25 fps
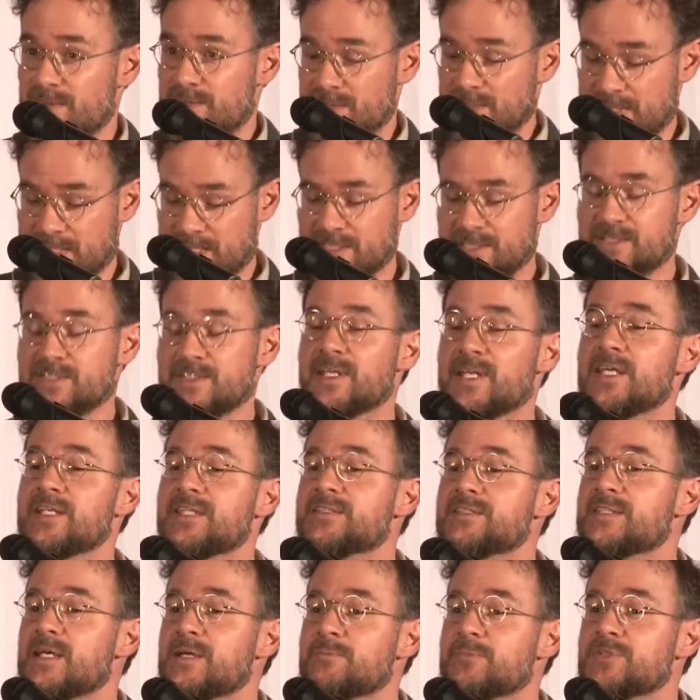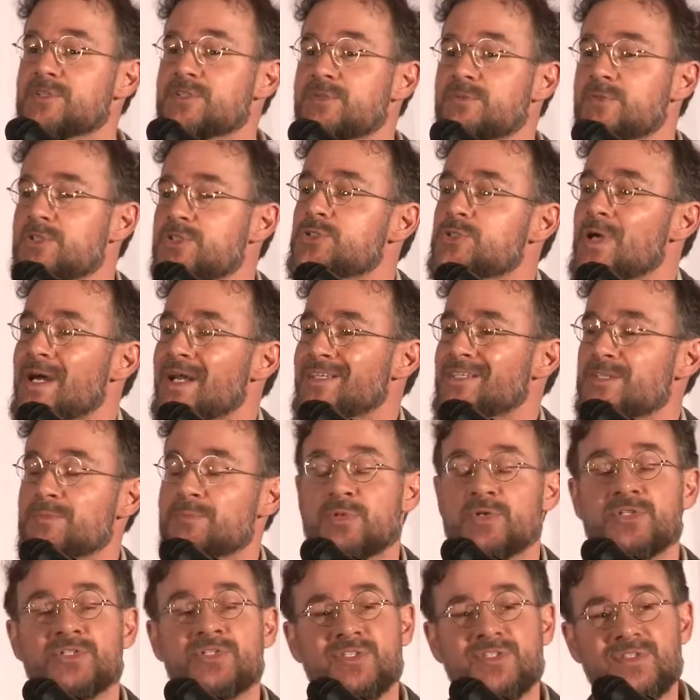leading to the next step, which is that we try not to
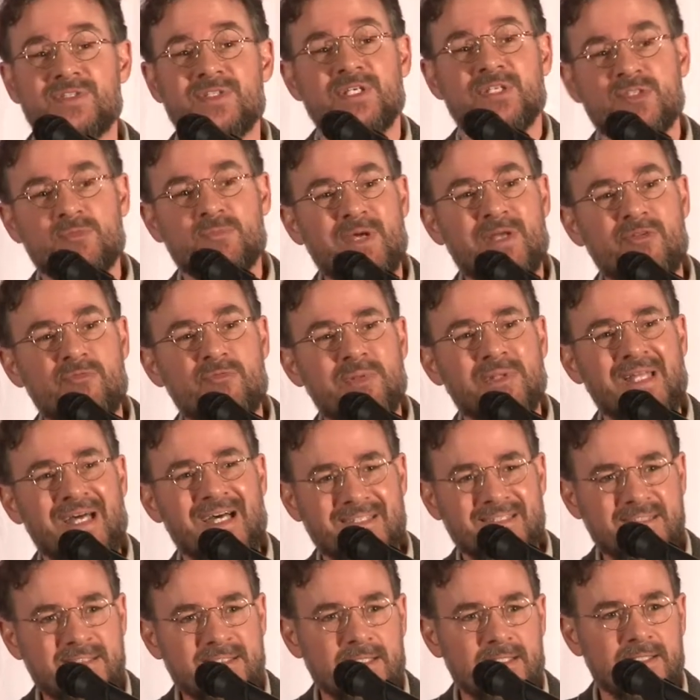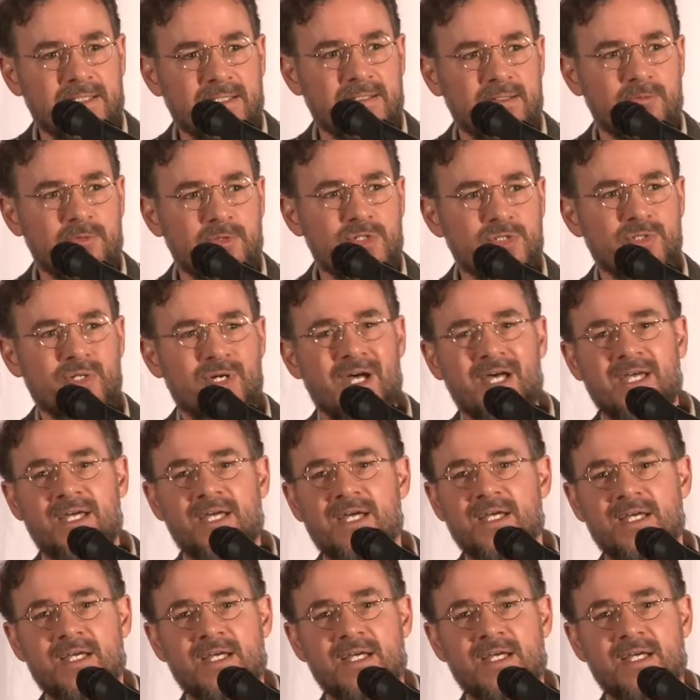purchase things made of plastic. We try